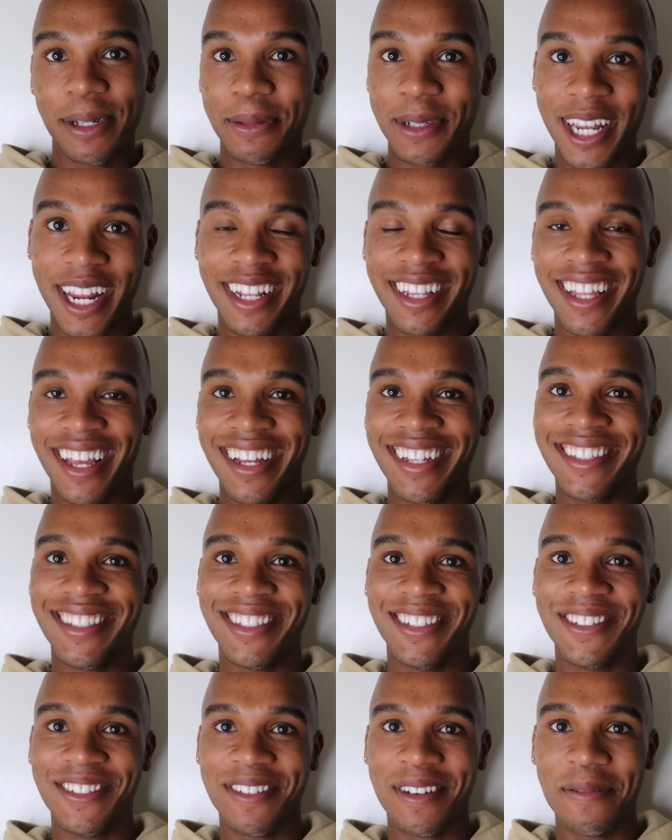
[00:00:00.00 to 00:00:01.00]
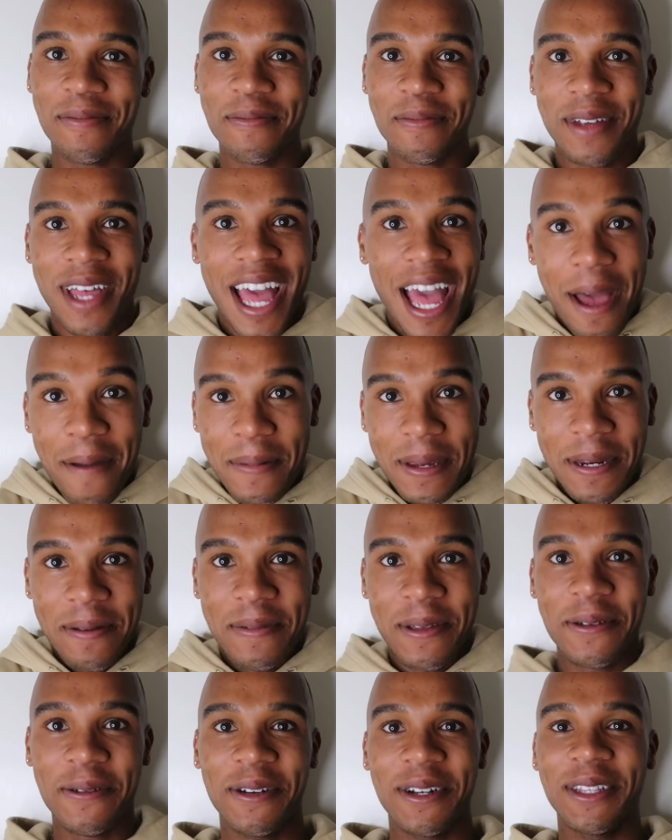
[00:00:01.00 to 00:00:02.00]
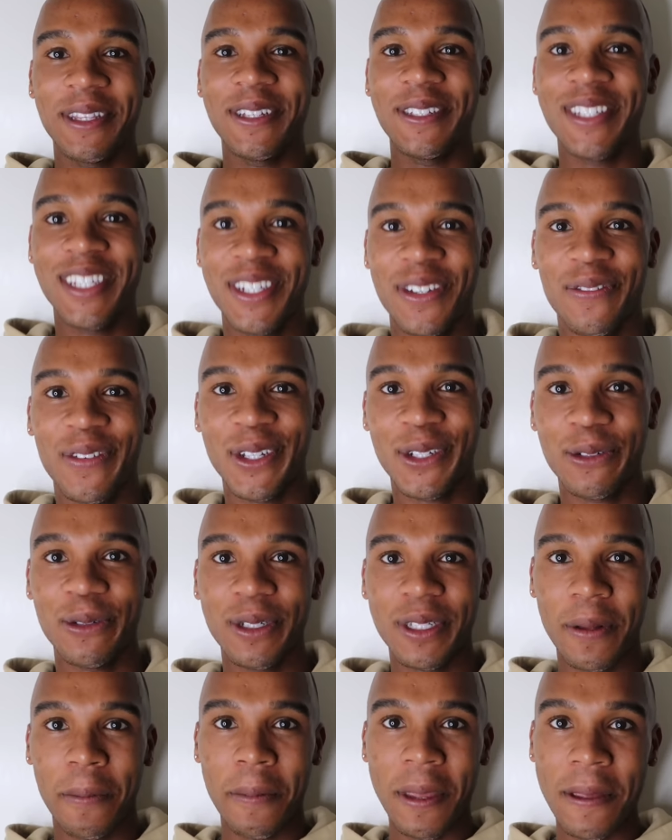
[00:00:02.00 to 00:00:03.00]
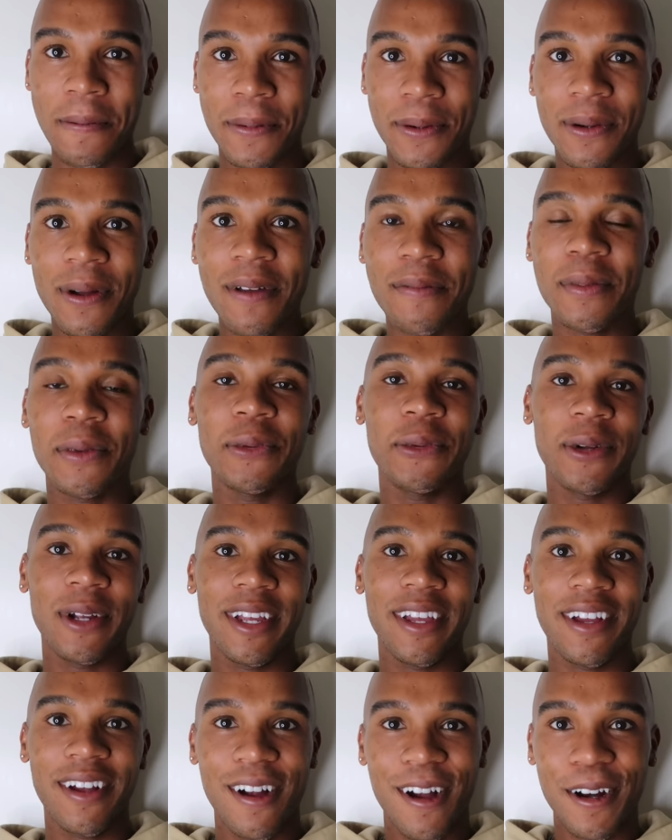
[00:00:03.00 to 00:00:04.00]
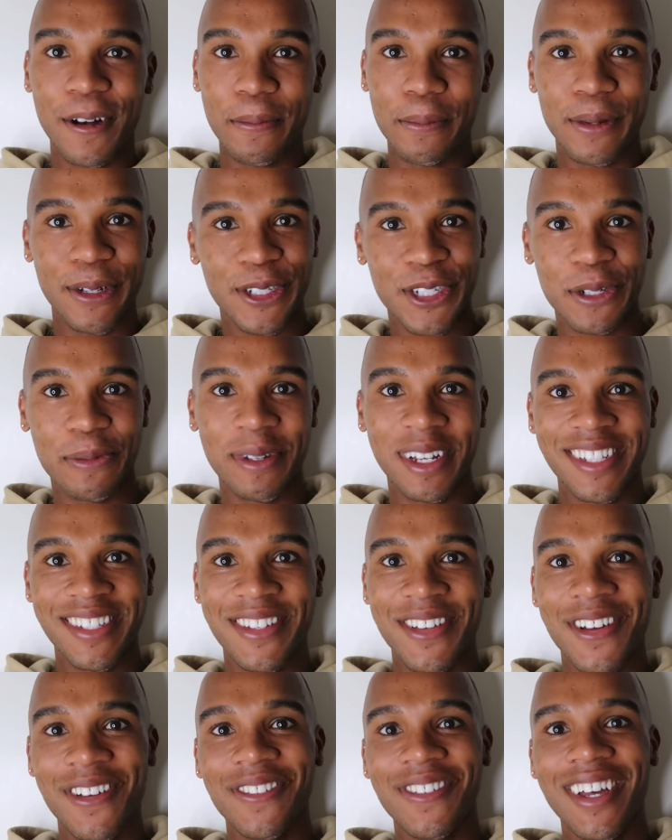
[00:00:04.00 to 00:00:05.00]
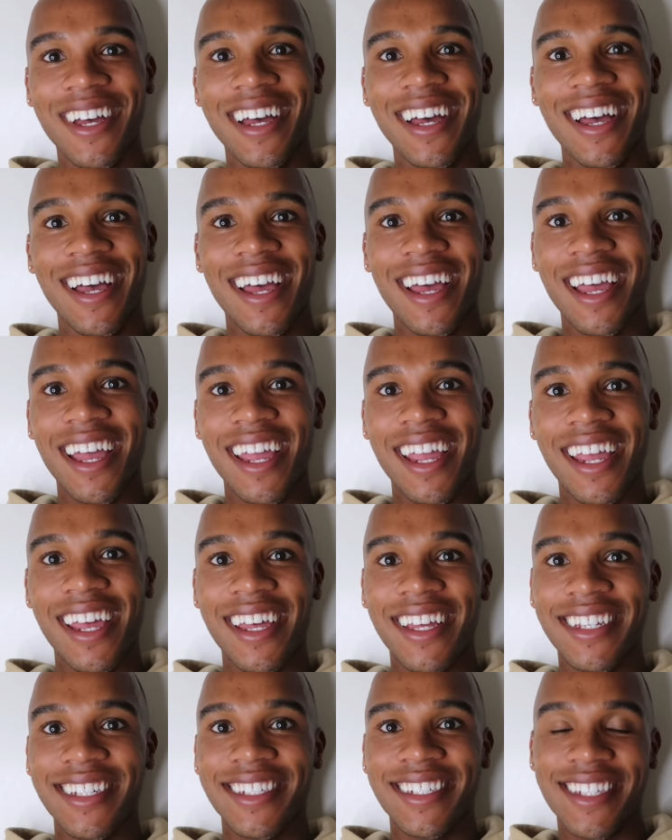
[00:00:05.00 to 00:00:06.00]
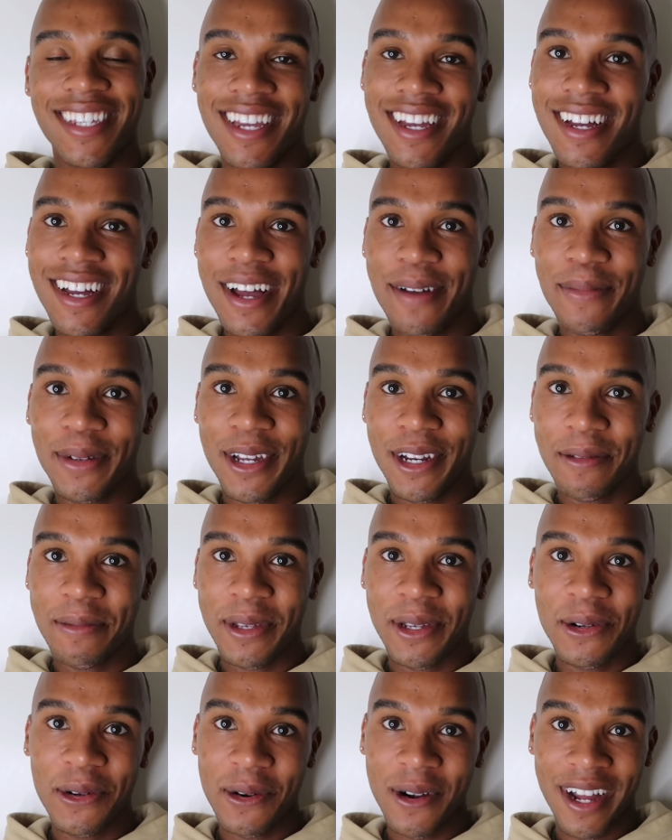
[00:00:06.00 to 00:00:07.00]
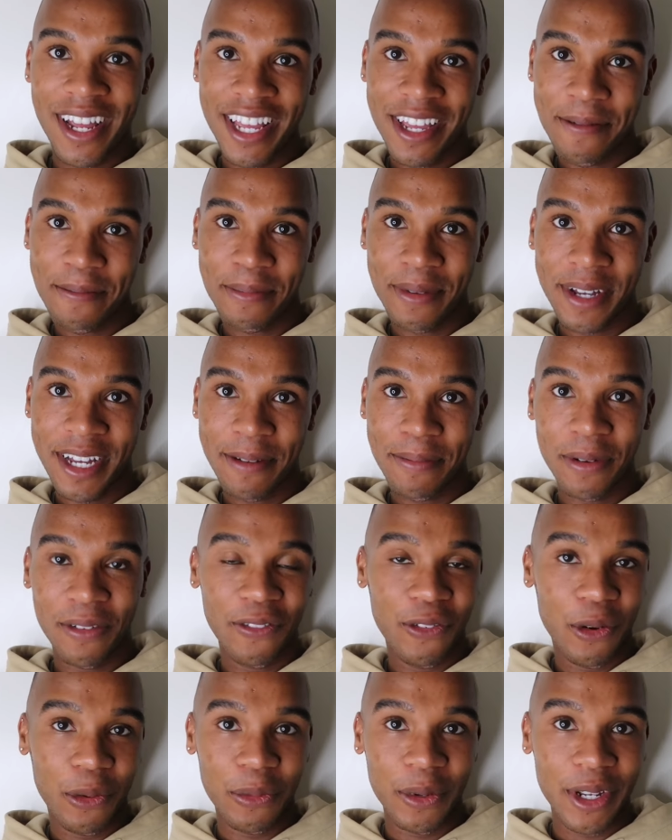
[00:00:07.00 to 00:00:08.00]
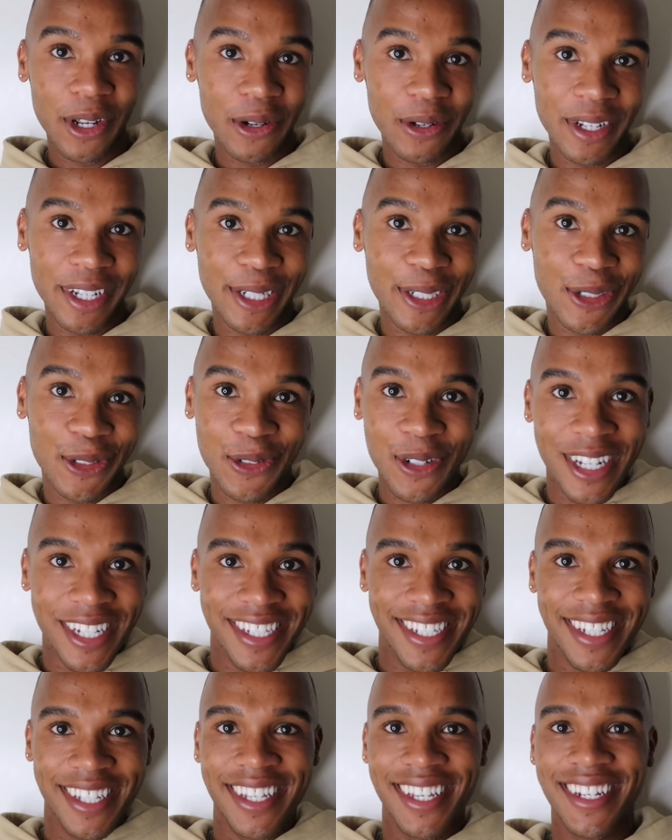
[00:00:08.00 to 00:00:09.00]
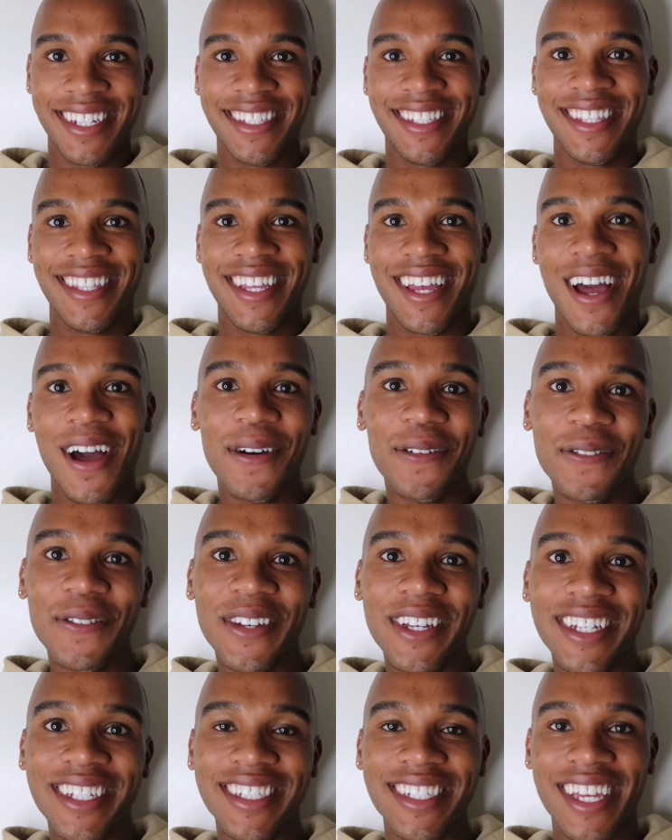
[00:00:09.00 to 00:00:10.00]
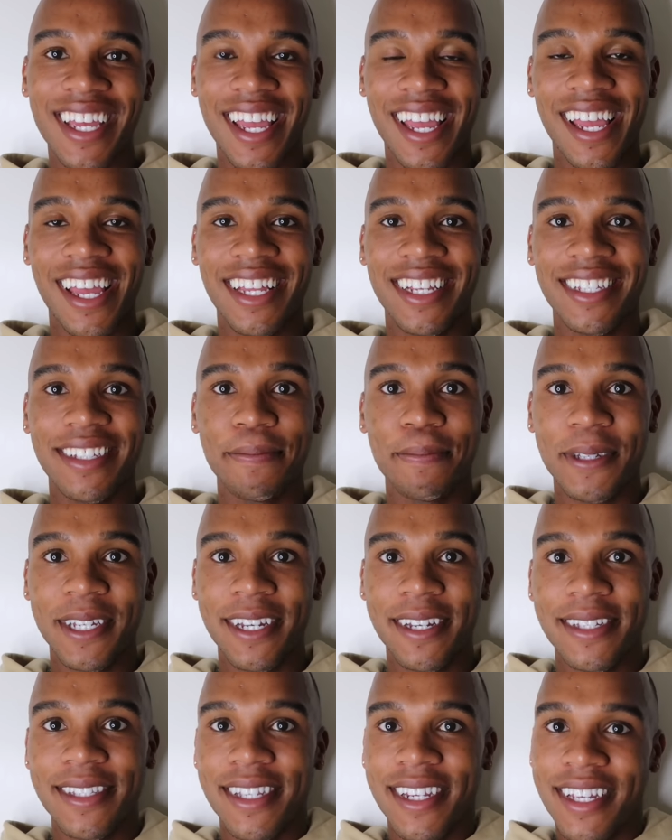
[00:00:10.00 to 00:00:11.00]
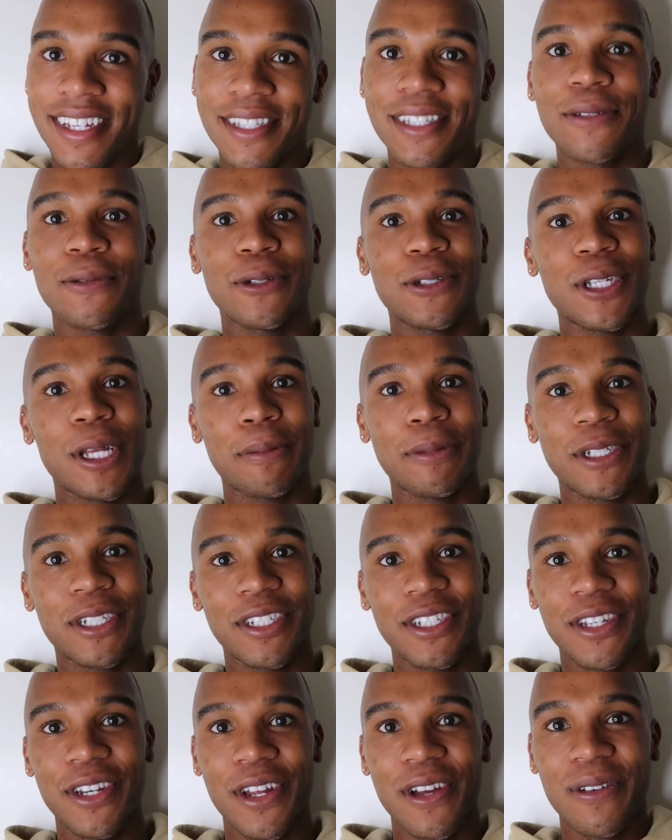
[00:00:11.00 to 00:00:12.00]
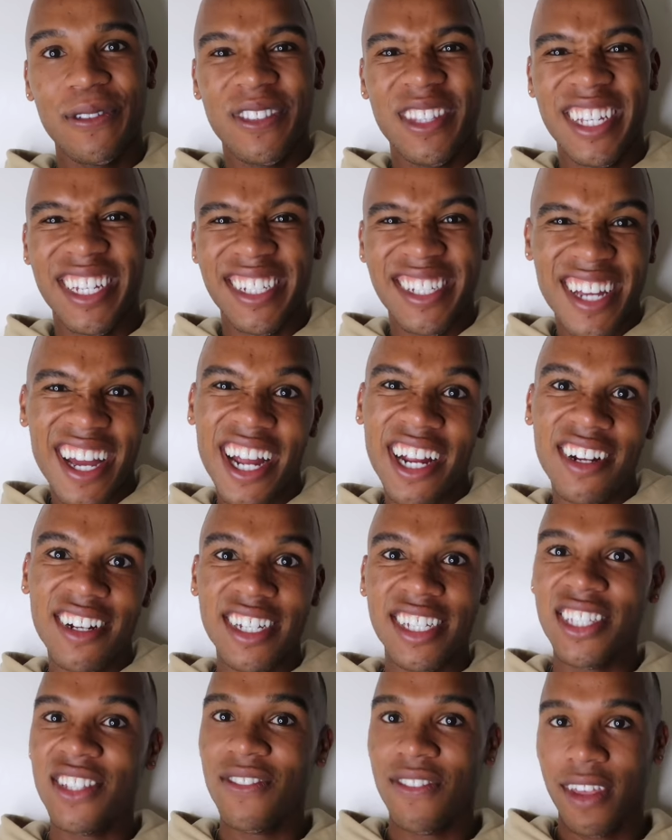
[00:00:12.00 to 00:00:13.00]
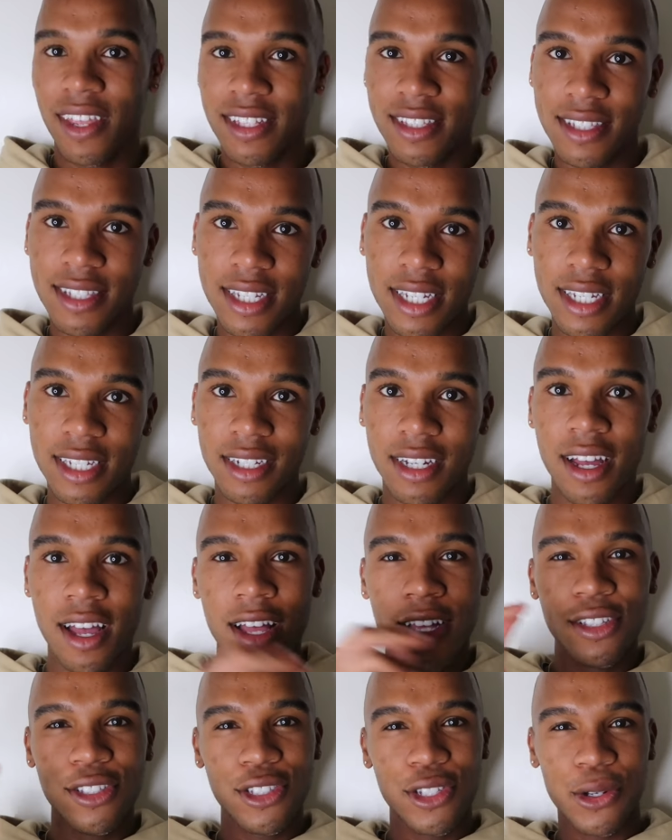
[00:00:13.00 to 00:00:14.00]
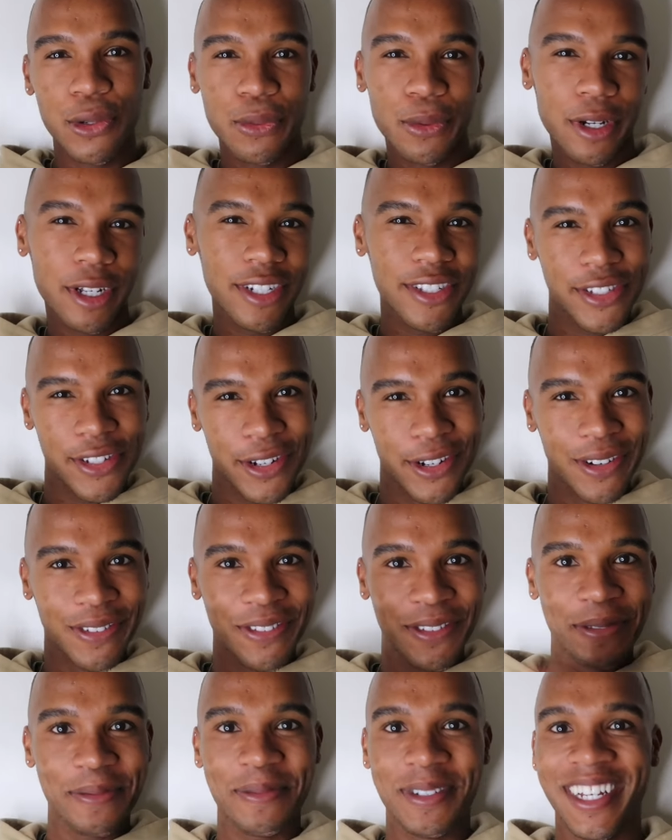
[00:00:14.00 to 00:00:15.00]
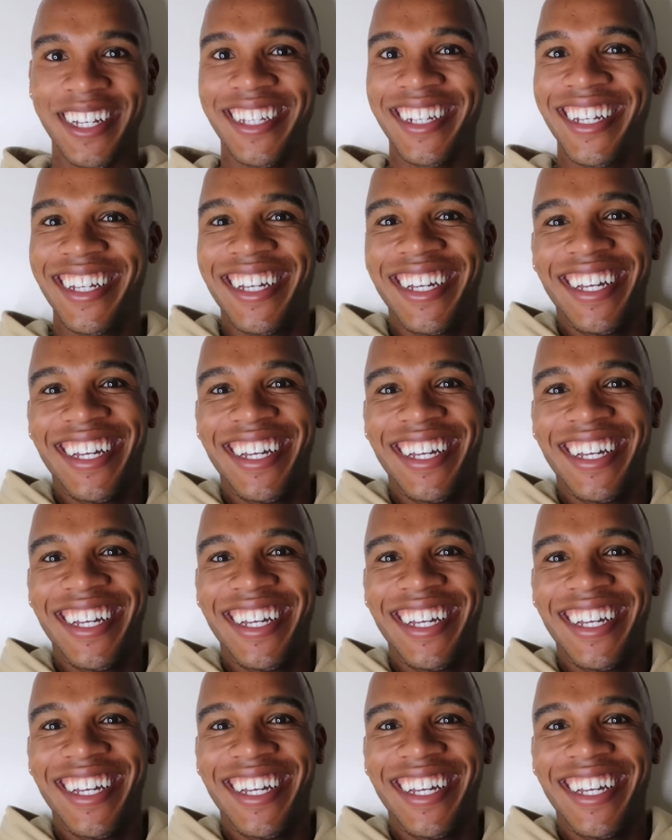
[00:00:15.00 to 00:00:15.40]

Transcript: obtain that. So I'm happy to be one of those individuals and people. I've been working hard and pushing myself, and yeah, I'm gonna be quiet. But before we go get dressed and get into the outfit, and because it is a reception, you know, the attire is fancy, so we're gonna serve. But